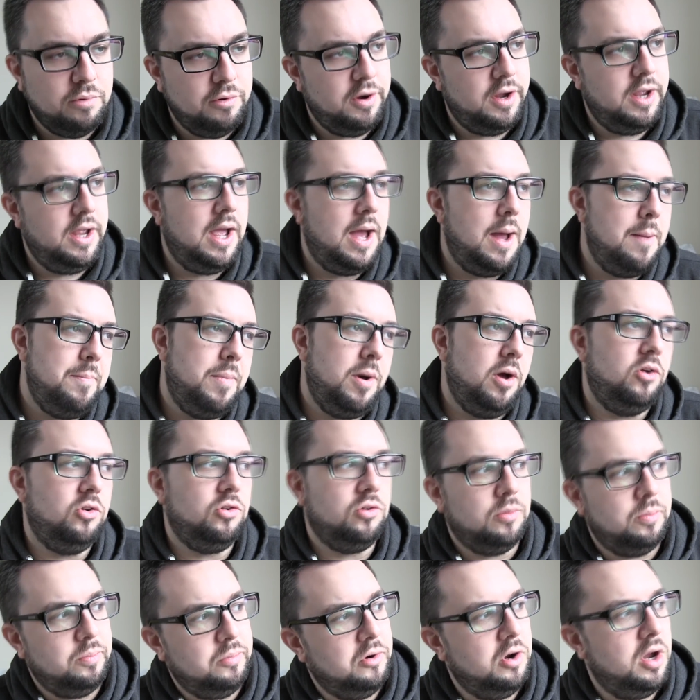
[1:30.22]
Pre and
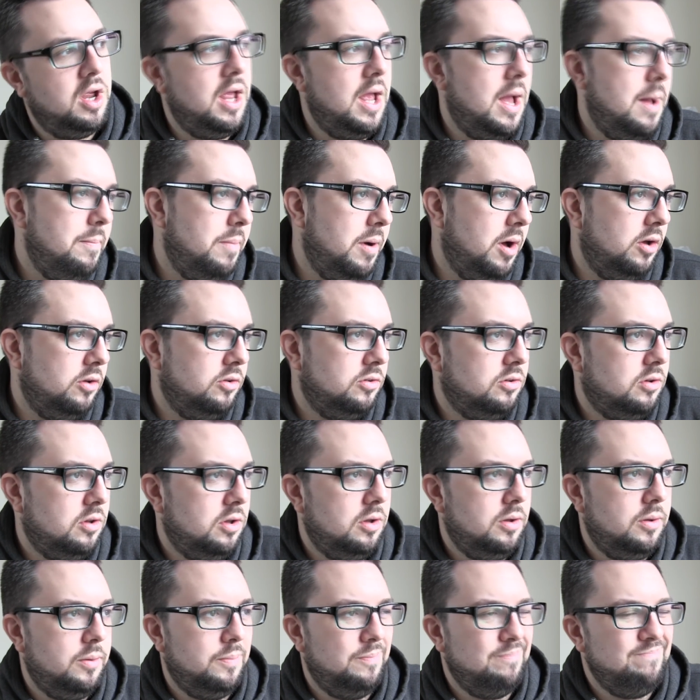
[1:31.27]
post, pre and post.
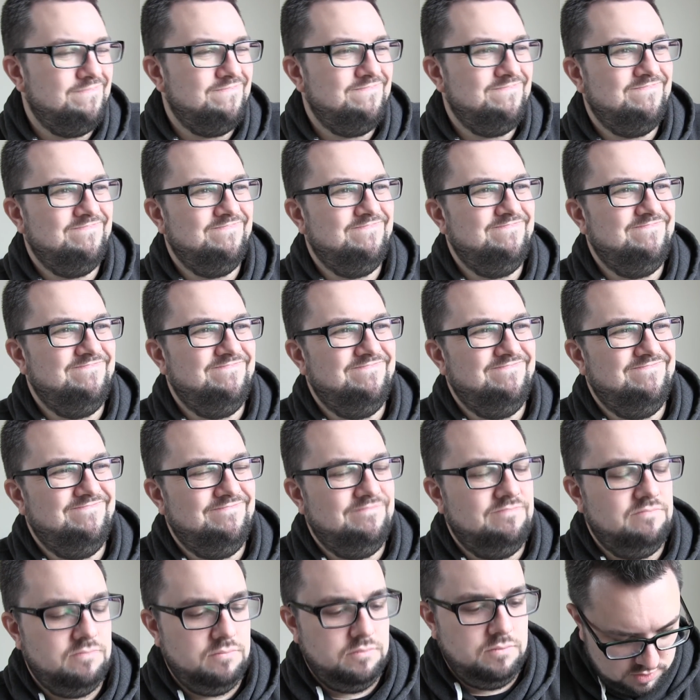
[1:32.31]

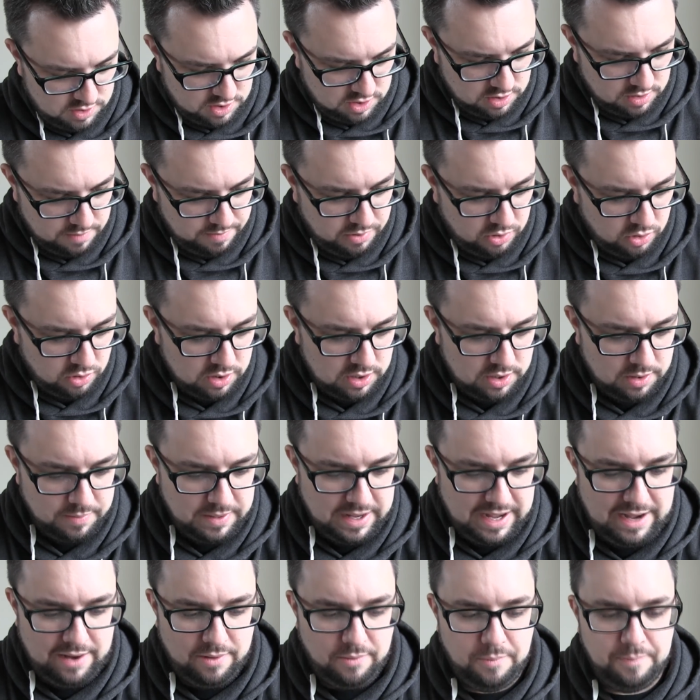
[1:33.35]
I'm going to pour a little
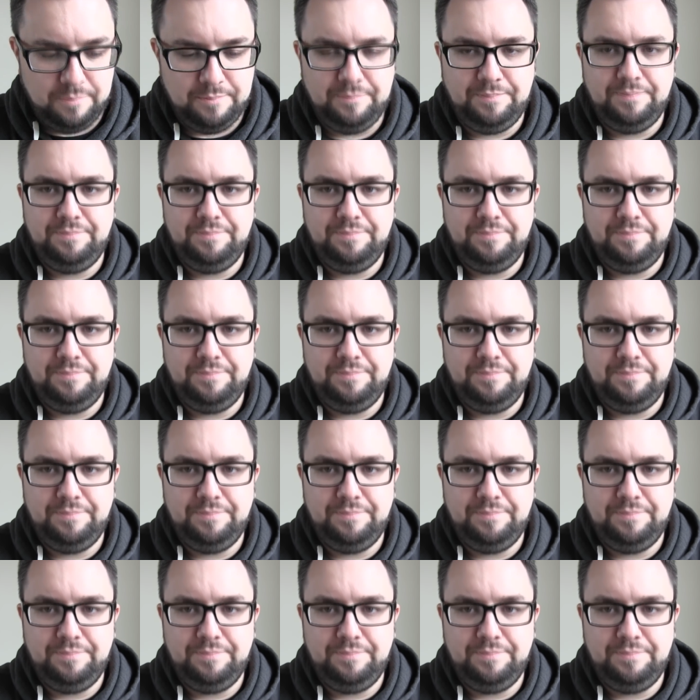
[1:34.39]
bit out.